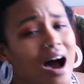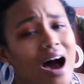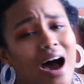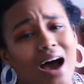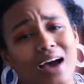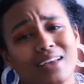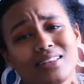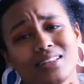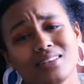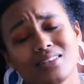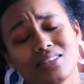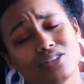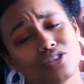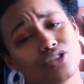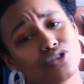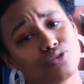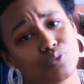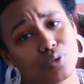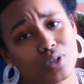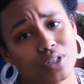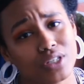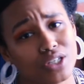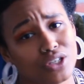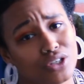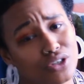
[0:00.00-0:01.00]
I think this is
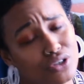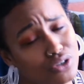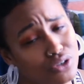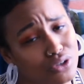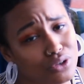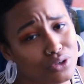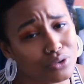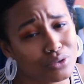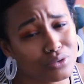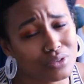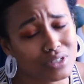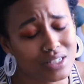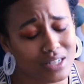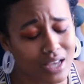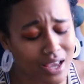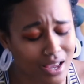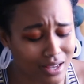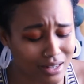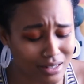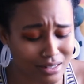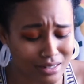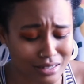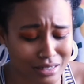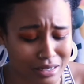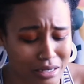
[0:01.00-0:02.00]
really cute, and
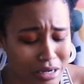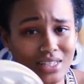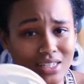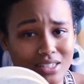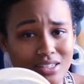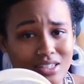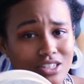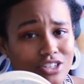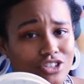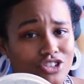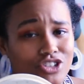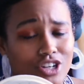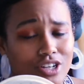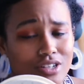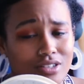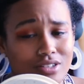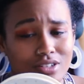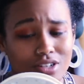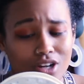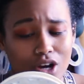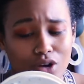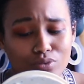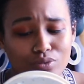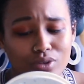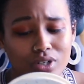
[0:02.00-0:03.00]
this is just a
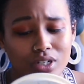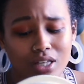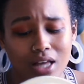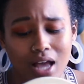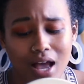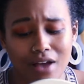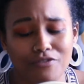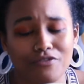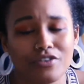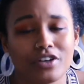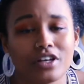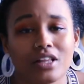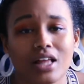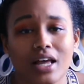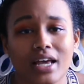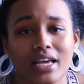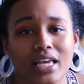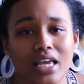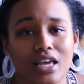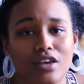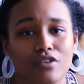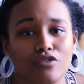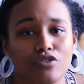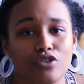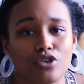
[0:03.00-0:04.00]
really, I feel like
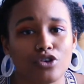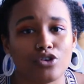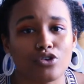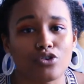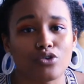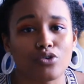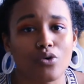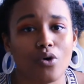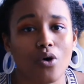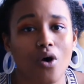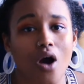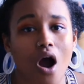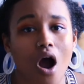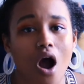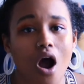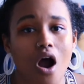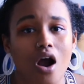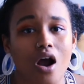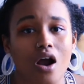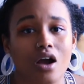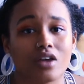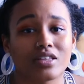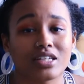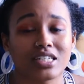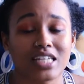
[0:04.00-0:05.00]
if you are
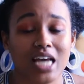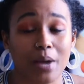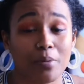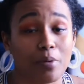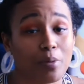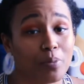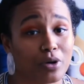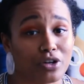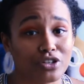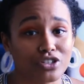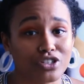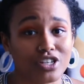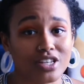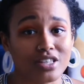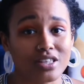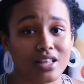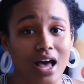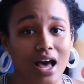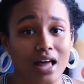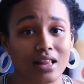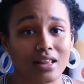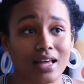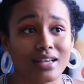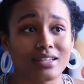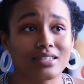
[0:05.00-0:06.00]
the type of person that
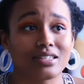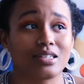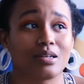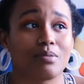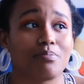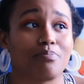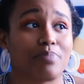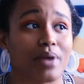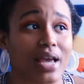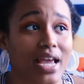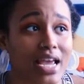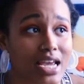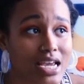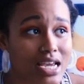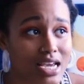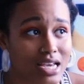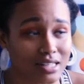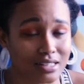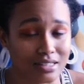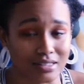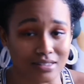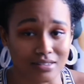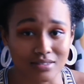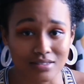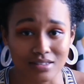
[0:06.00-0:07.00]
likes to bake
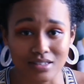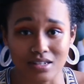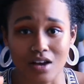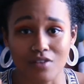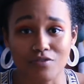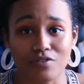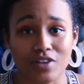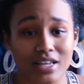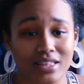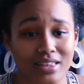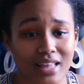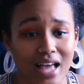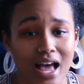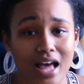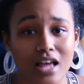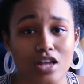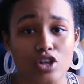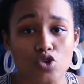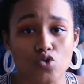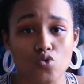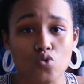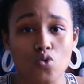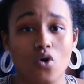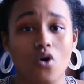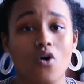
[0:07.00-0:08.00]
and stuff like that, you
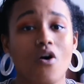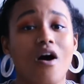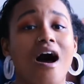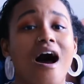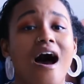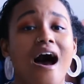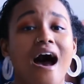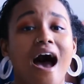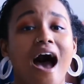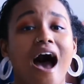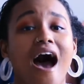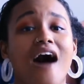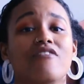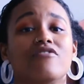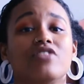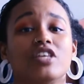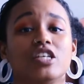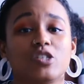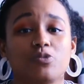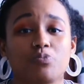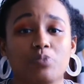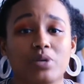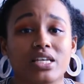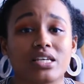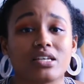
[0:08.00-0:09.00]
will have this
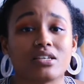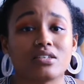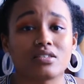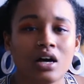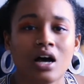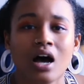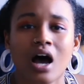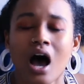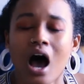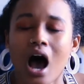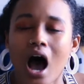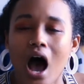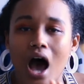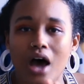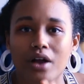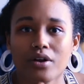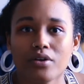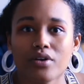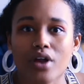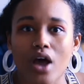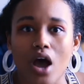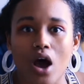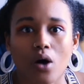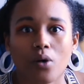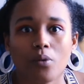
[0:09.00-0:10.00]
piece. I don't
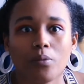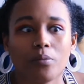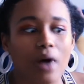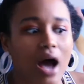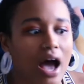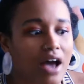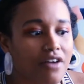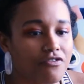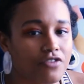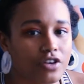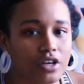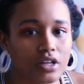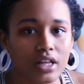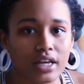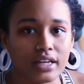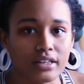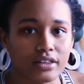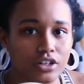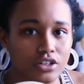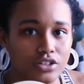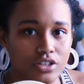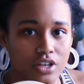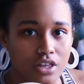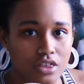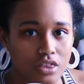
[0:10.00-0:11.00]
know. I feel like there's
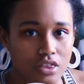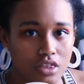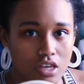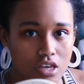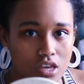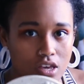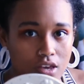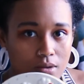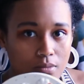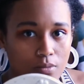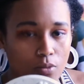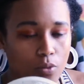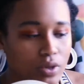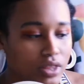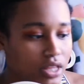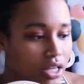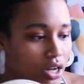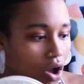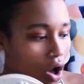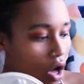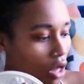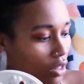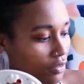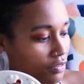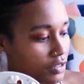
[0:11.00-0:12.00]
a theme within
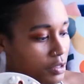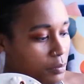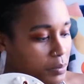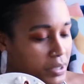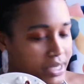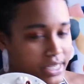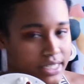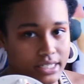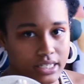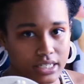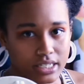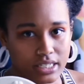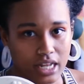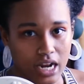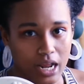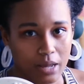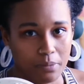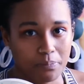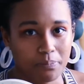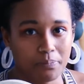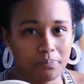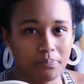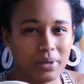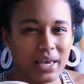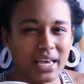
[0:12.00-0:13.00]
all of the pieces that I
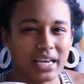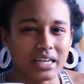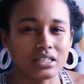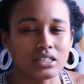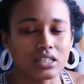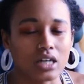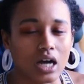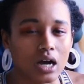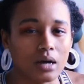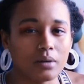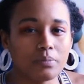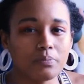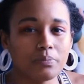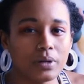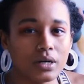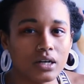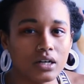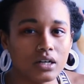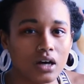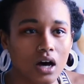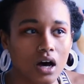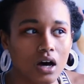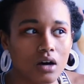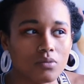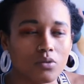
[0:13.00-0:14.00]
picked up,
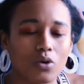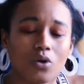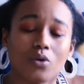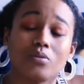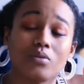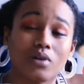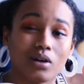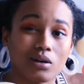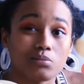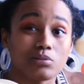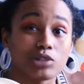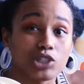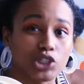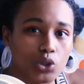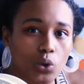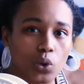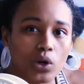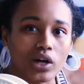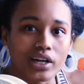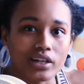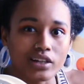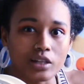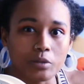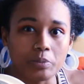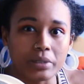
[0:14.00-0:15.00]
a majority of
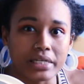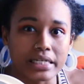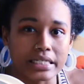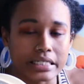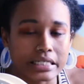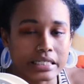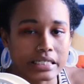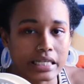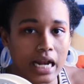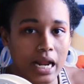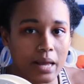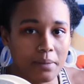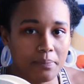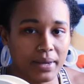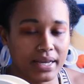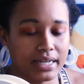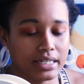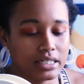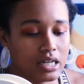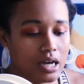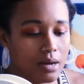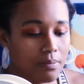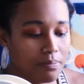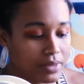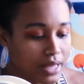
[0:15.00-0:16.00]
the pieces that I picked
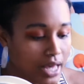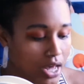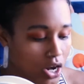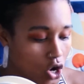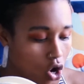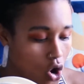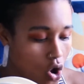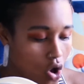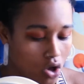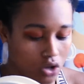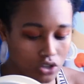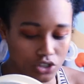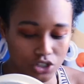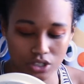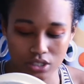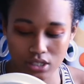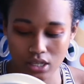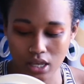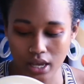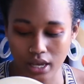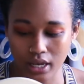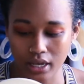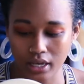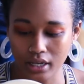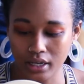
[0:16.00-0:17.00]
up that are all just
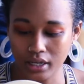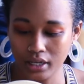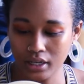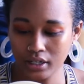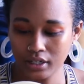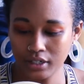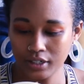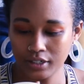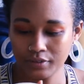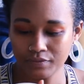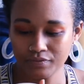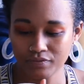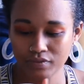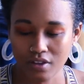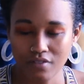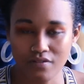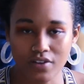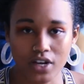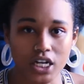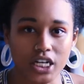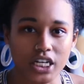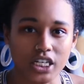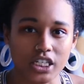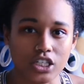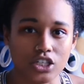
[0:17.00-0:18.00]
like
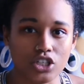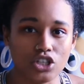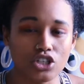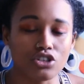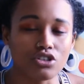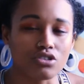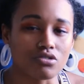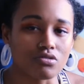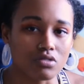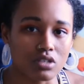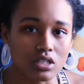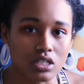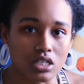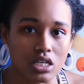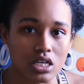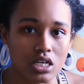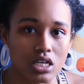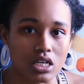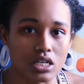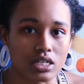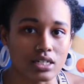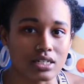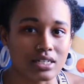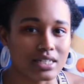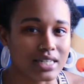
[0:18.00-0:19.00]
very
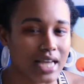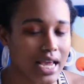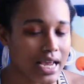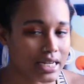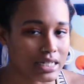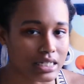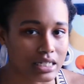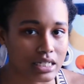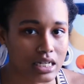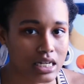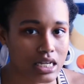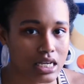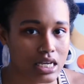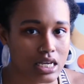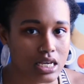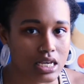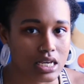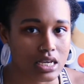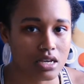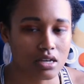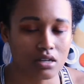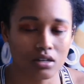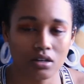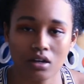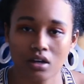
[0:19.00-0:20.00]
cutesy, dainty,
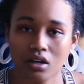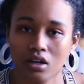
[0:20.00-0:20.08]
